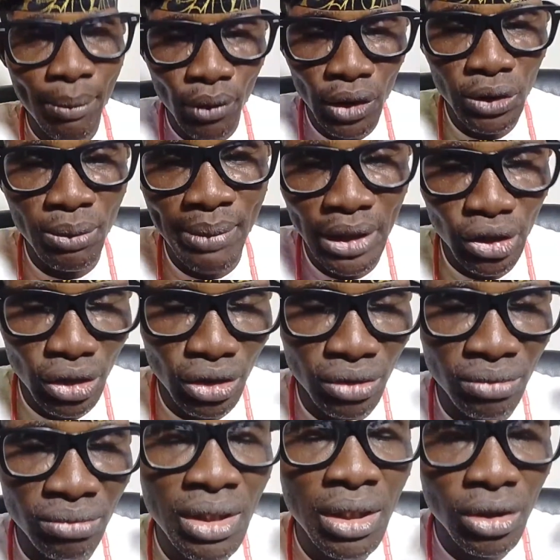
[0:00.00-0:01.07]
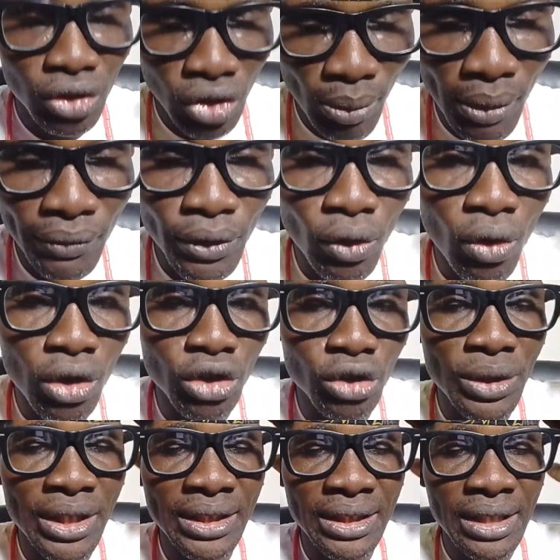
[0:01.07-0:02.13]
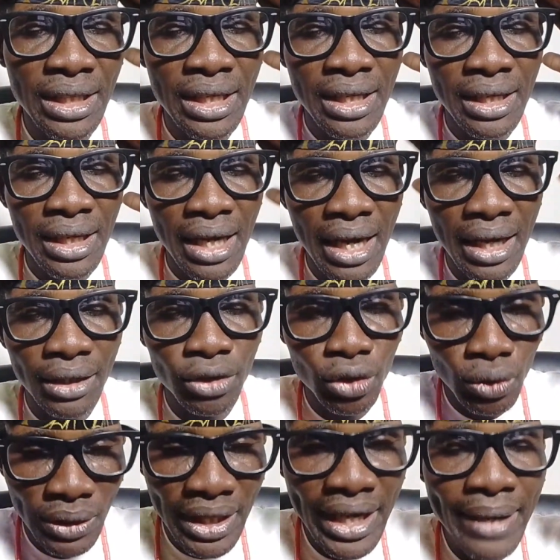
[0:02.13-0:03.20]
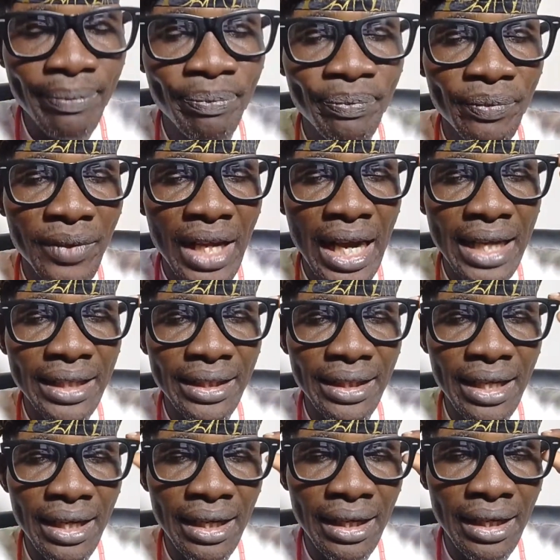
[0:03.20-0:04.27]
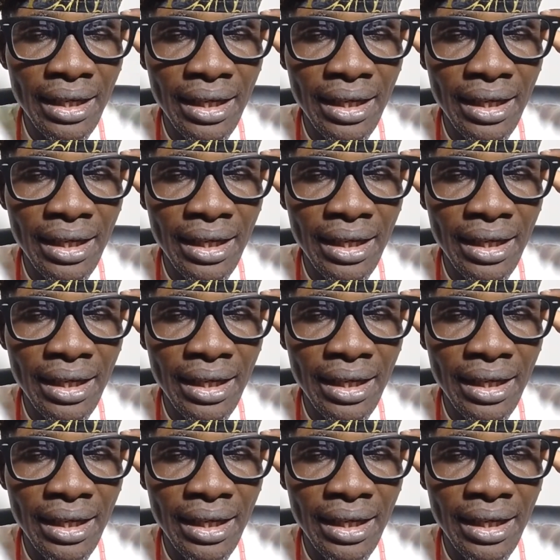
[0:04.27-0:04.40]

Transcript: I'm going to mention some of the countries today, and